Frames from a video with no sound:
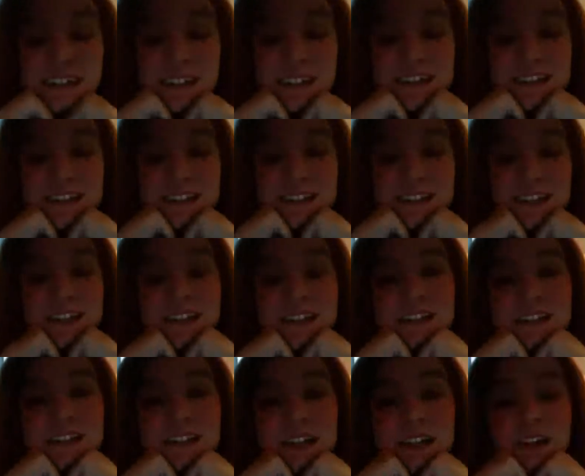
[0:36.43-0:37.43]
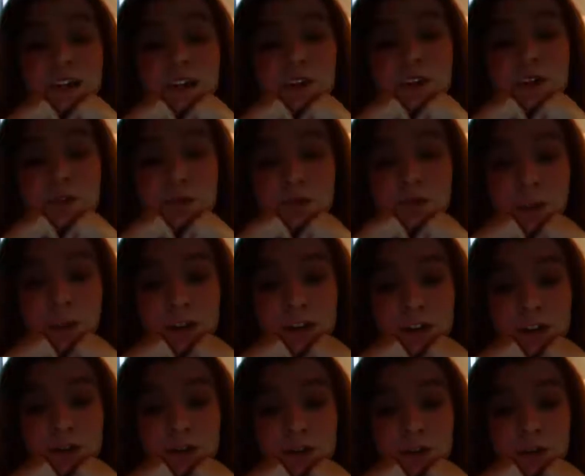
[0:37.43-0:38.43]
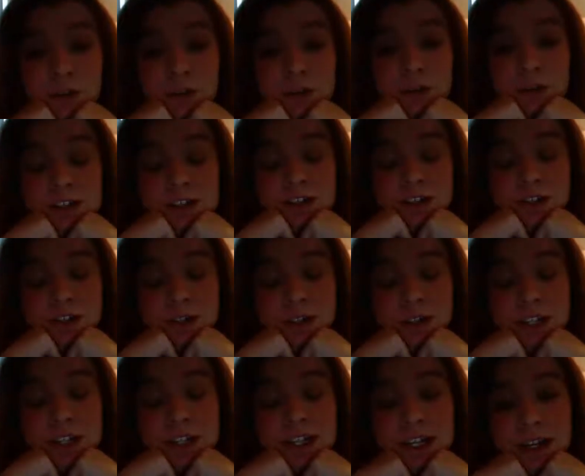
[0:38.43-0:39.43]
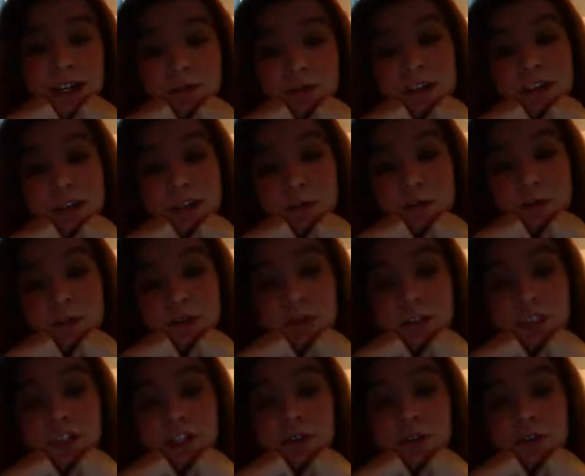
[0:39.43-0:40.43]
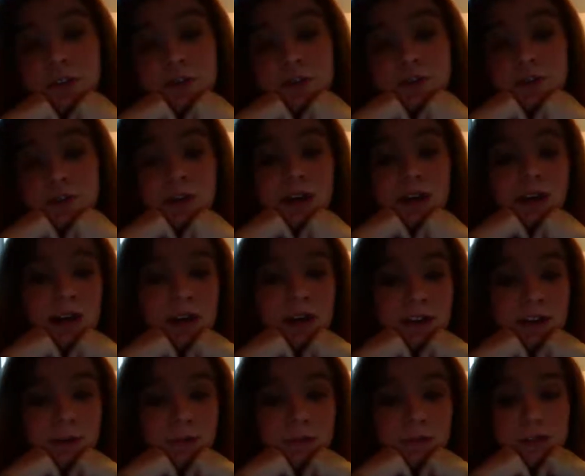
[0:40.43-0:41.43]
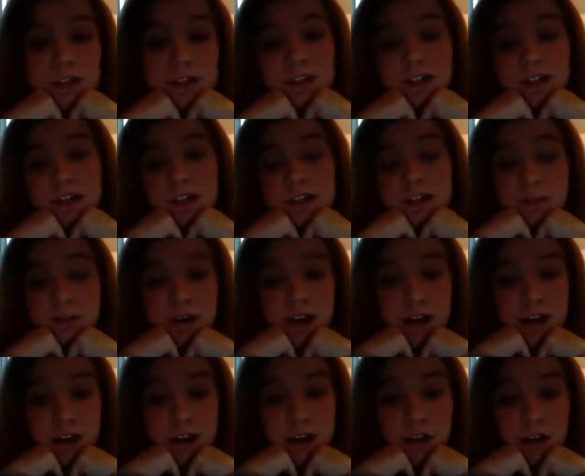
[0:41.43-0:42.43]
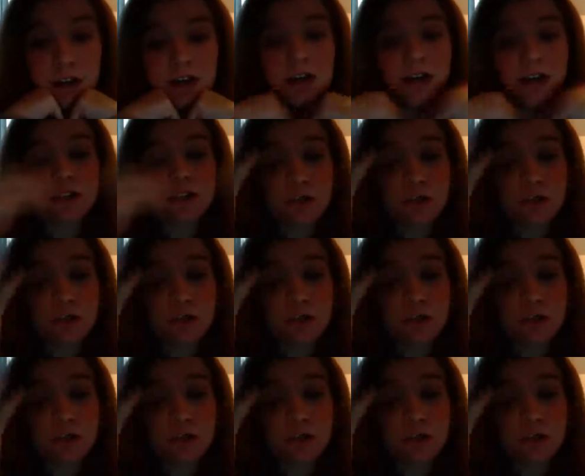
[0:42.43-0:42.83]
I decided for my interview I wanted to treat it like it was an in-person interview, so I got up and I did my hair and I